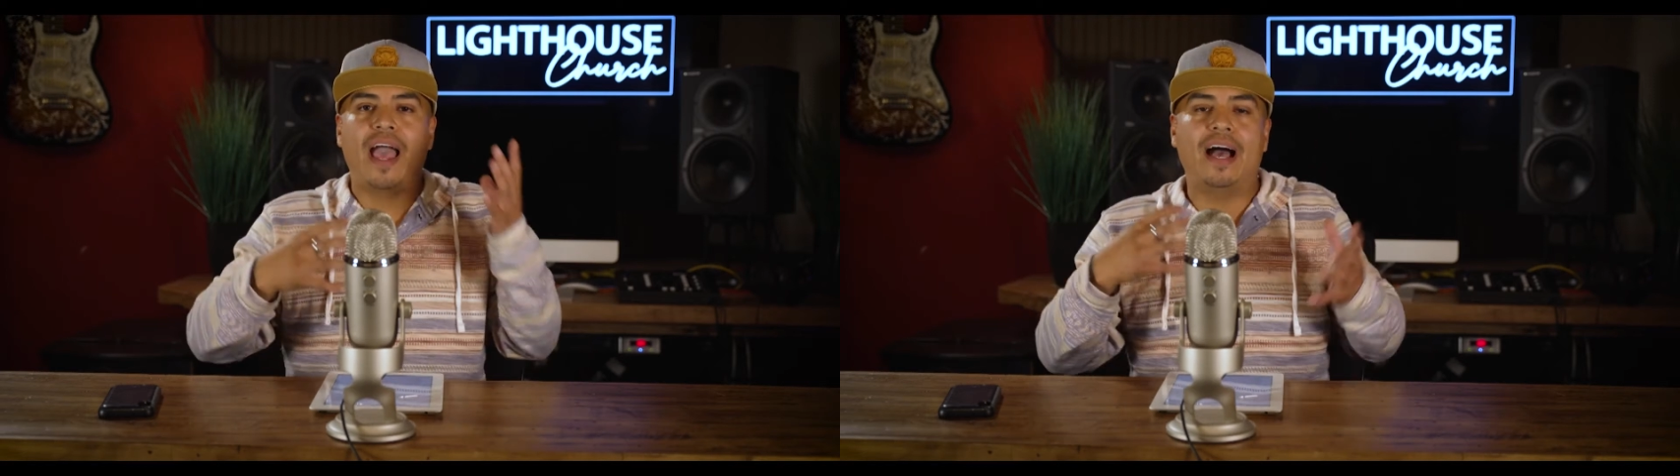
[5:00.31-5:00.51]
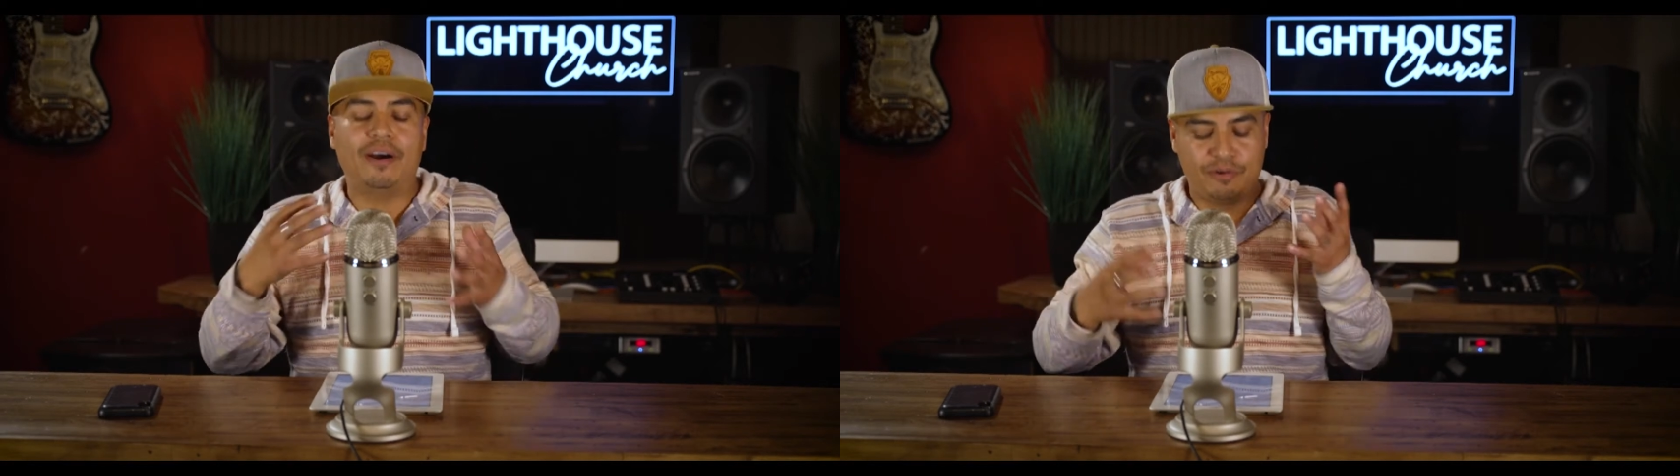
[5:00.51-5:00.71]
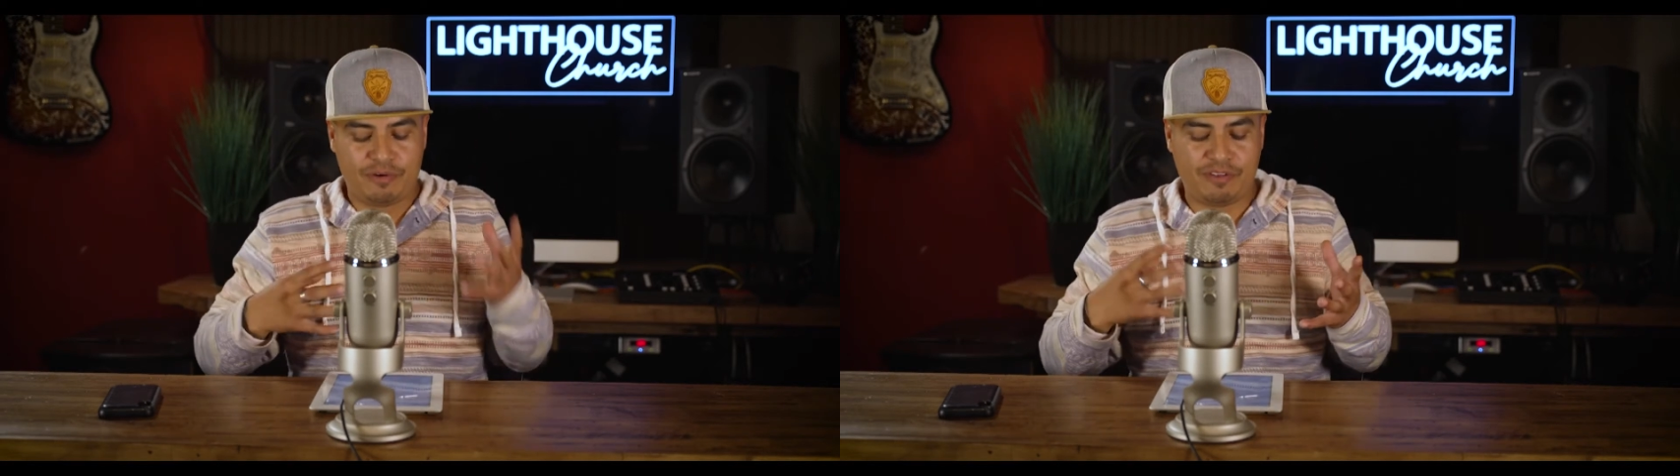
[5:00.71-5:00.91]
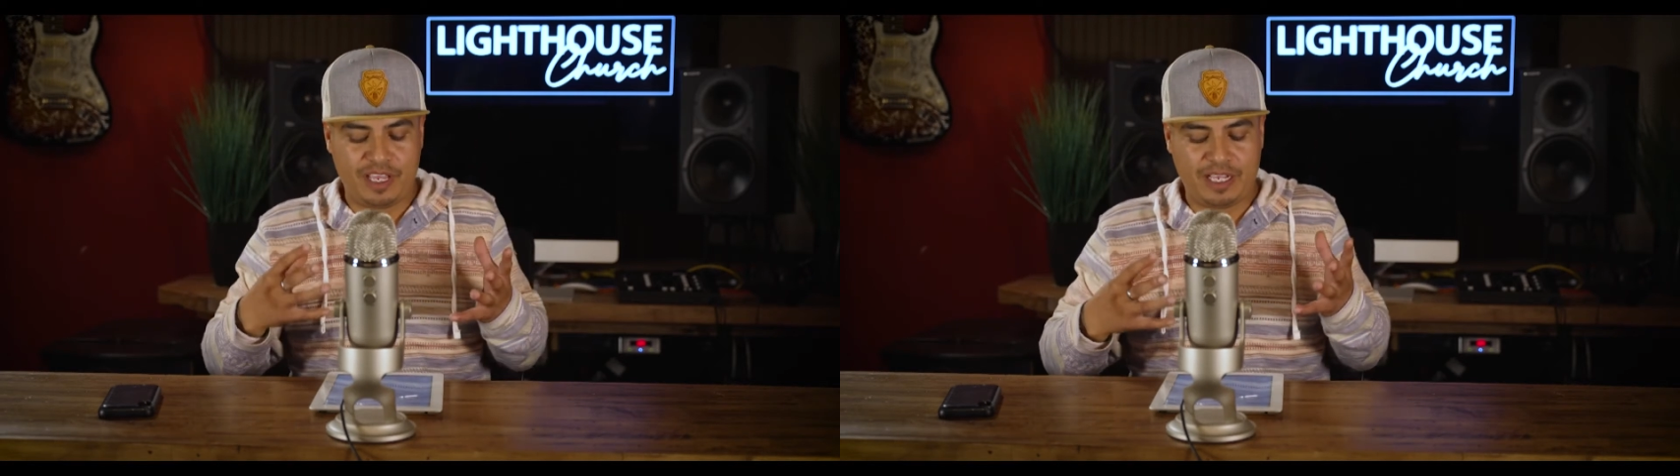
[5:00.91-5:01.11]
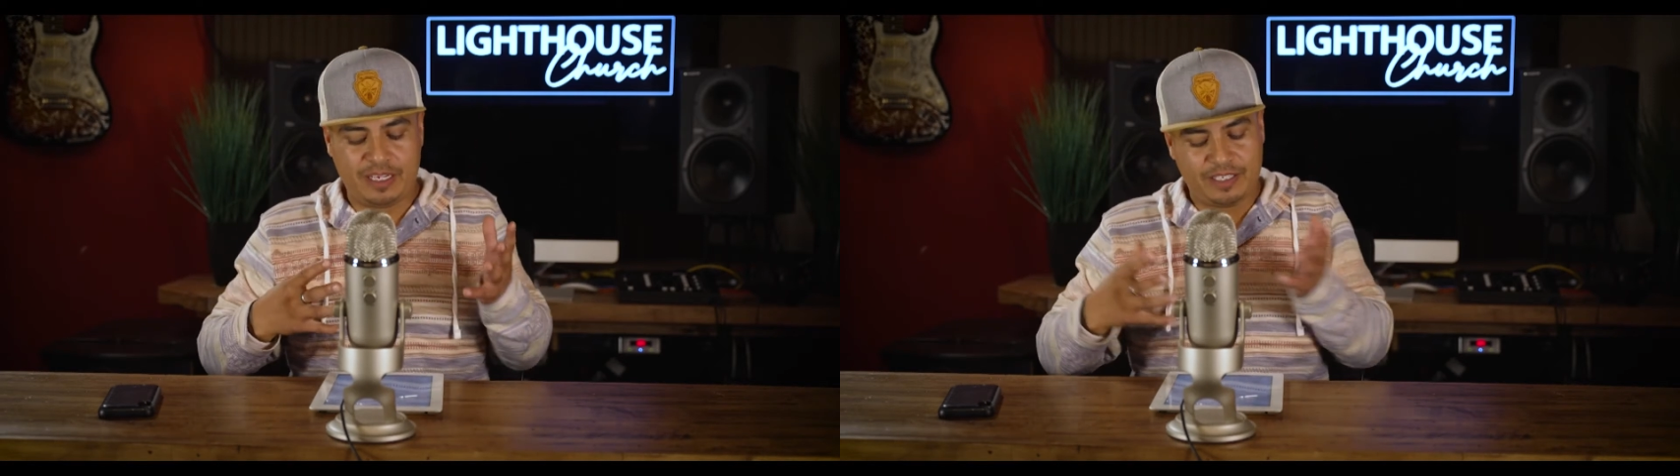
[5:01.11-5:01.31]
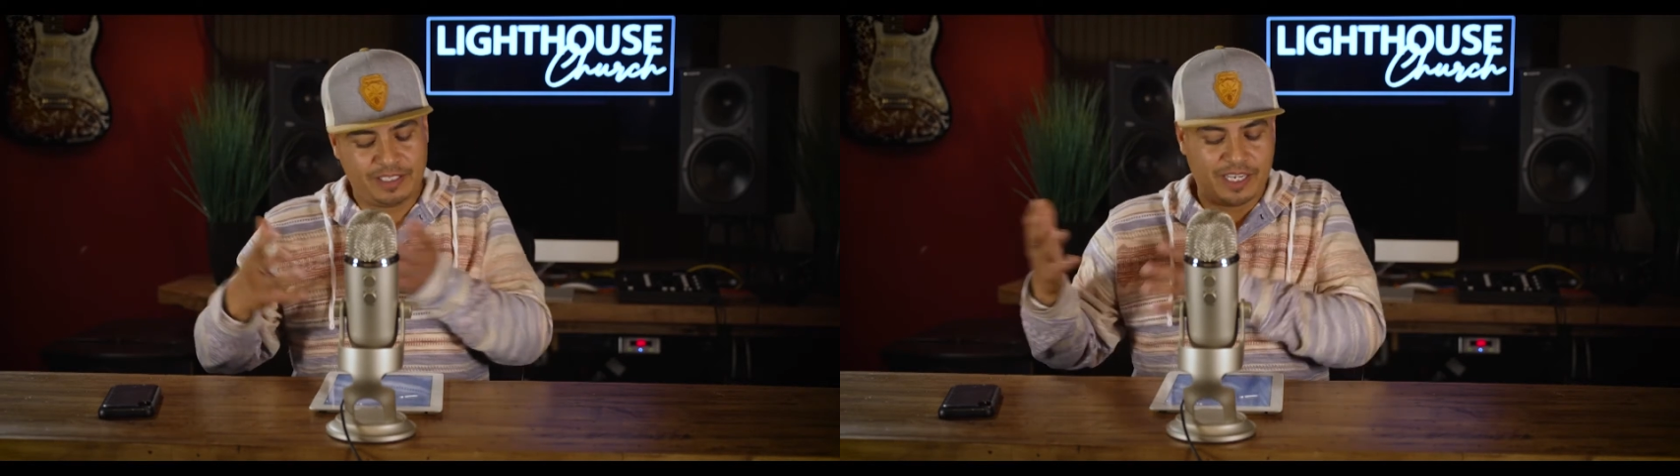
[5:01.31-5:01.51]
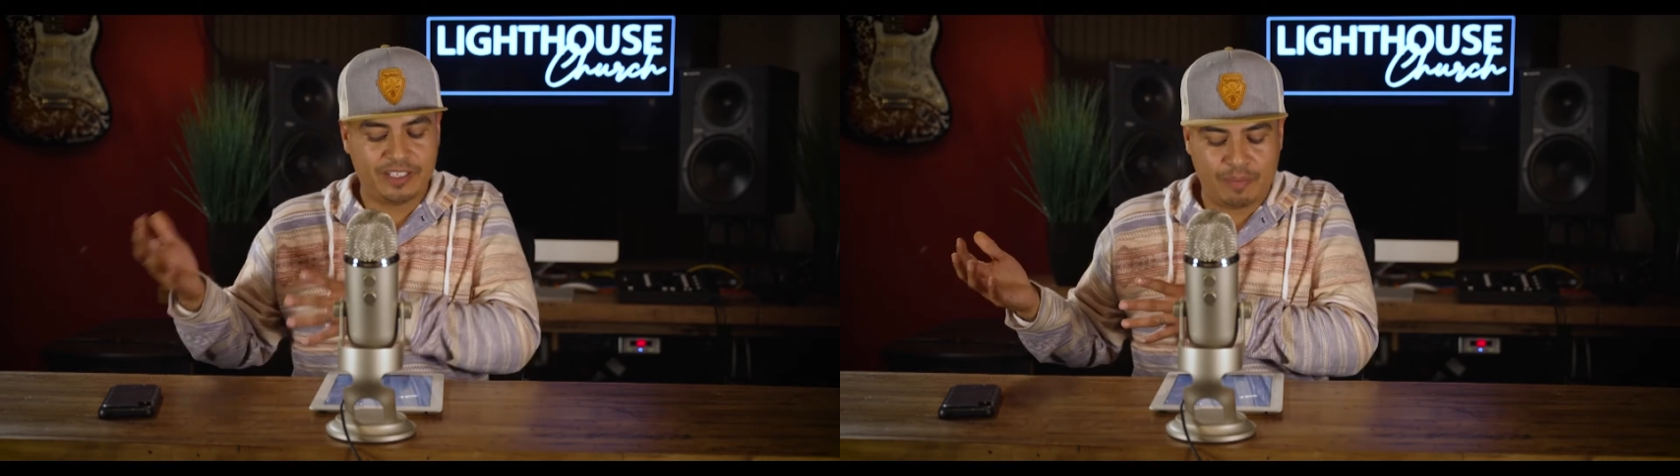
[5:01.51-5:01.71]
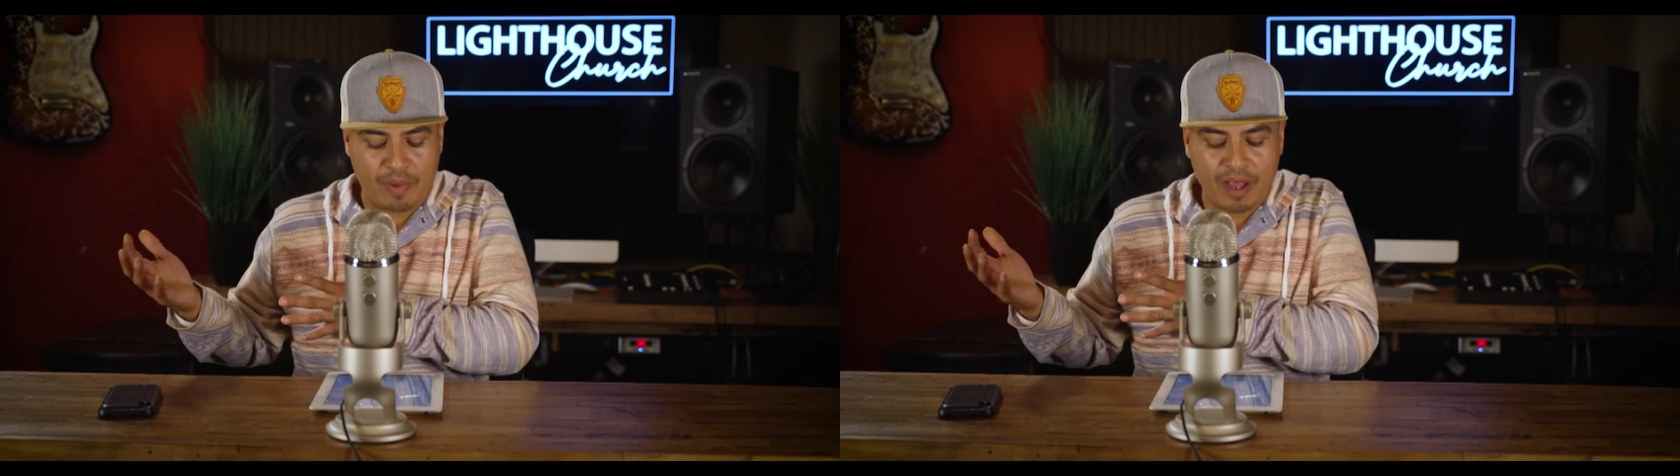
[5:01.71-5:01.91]
outer thing because
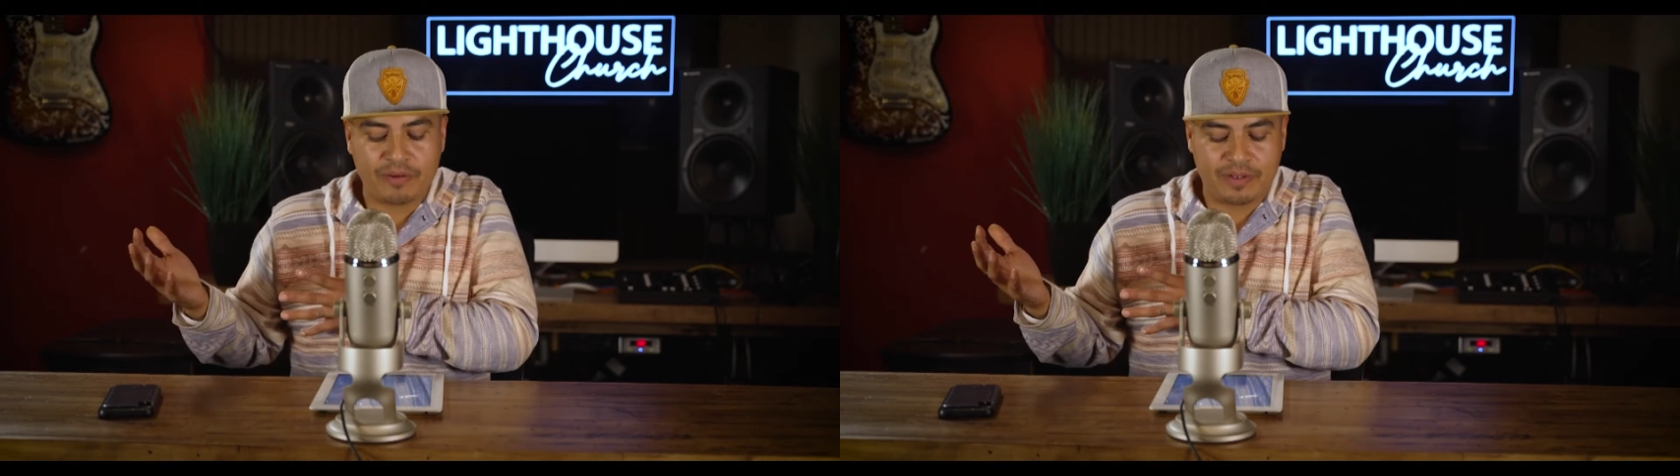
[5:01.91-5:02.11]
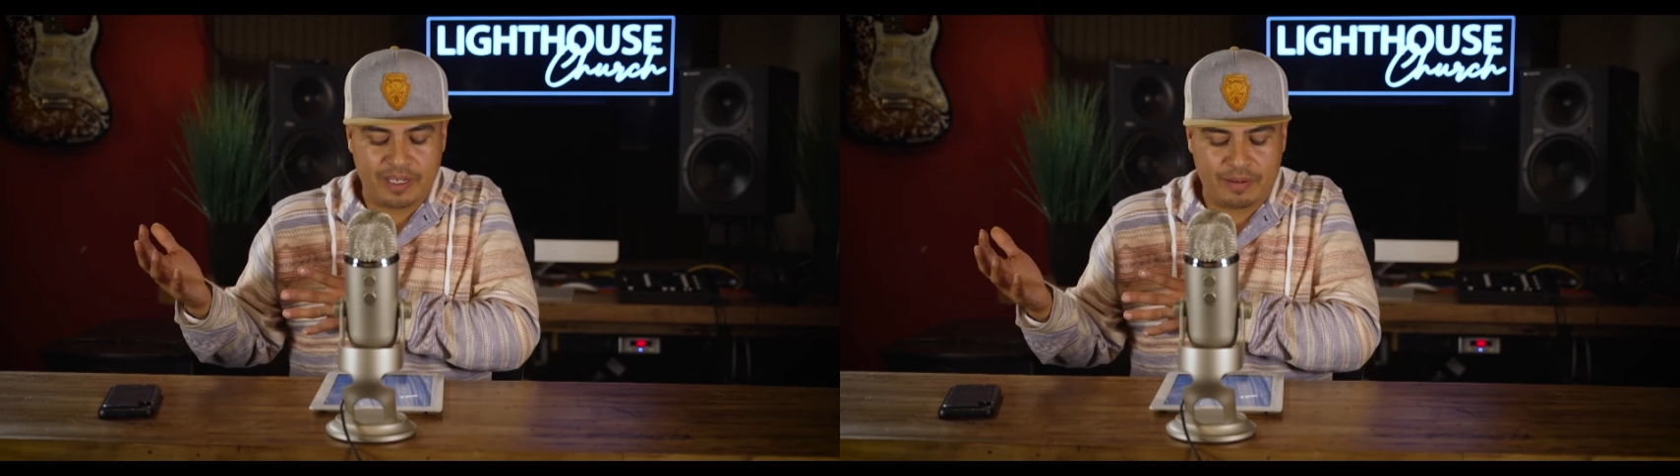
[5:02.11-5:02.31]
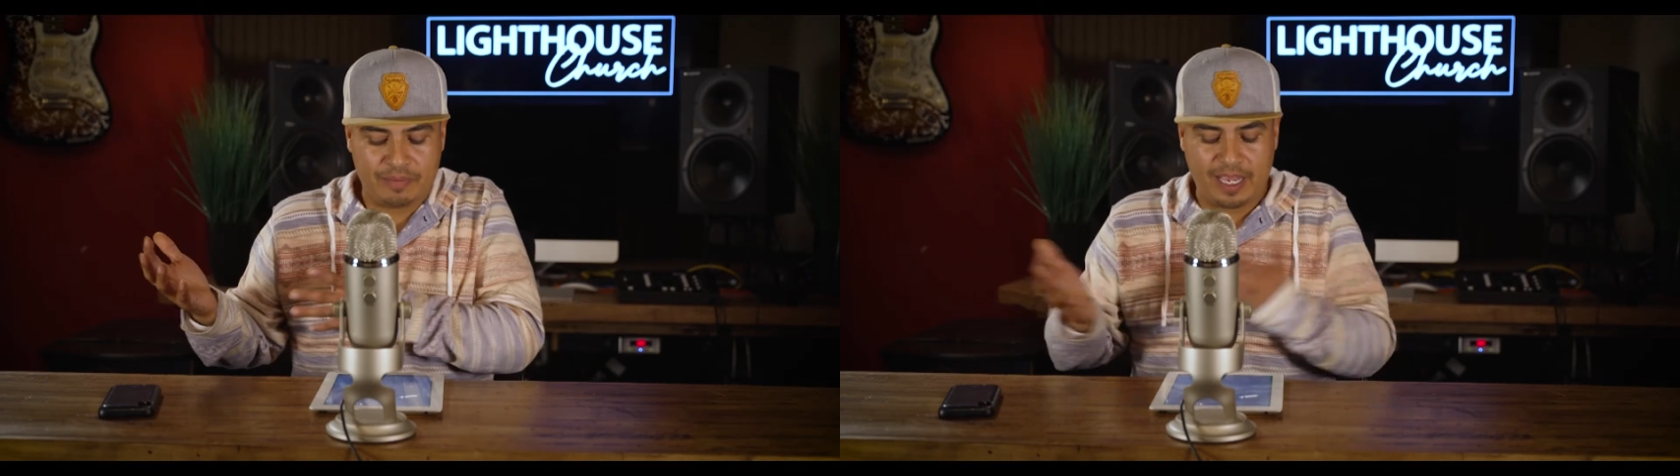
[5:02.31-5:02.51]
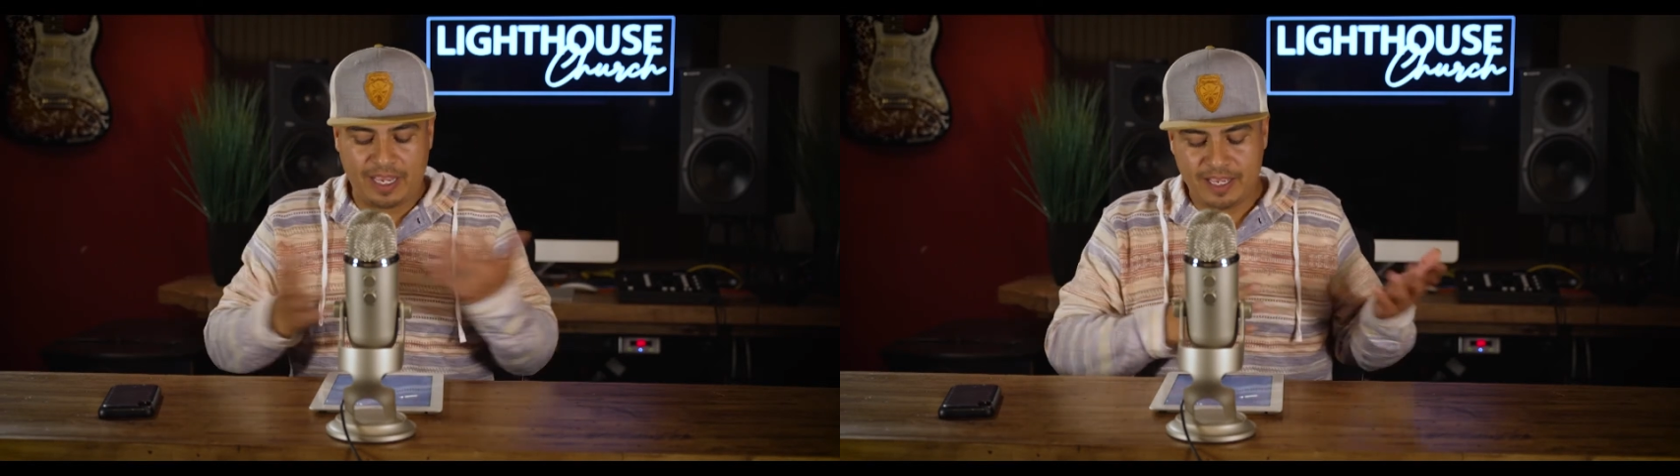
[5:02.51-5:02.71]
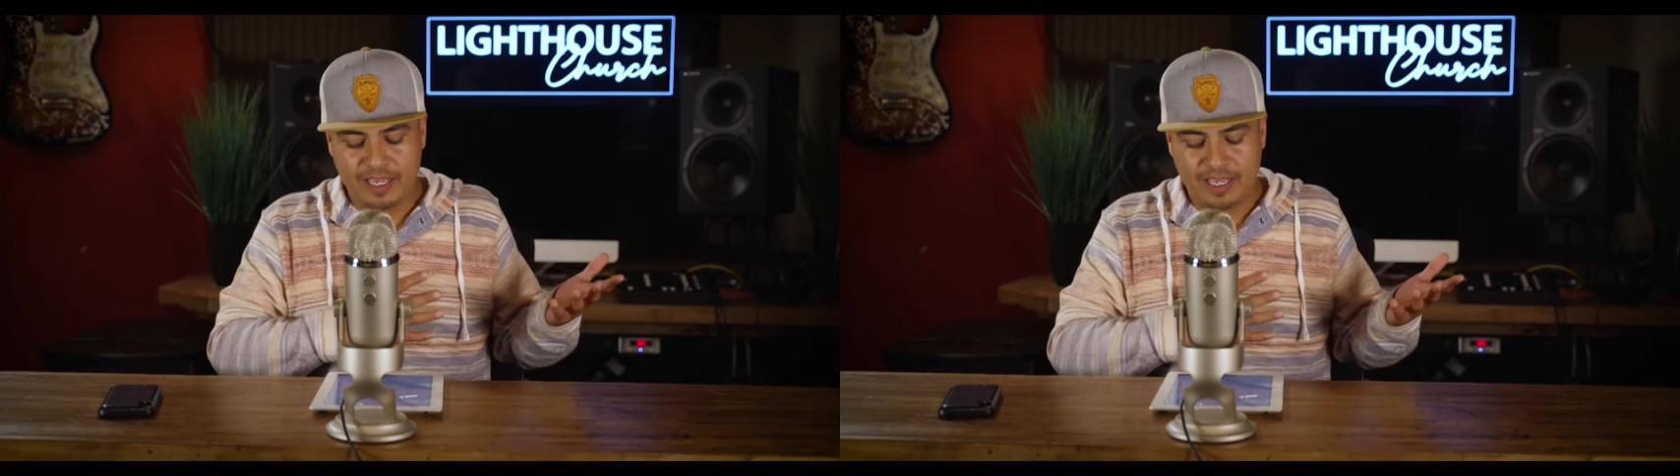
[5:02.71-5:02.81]
it bothered them that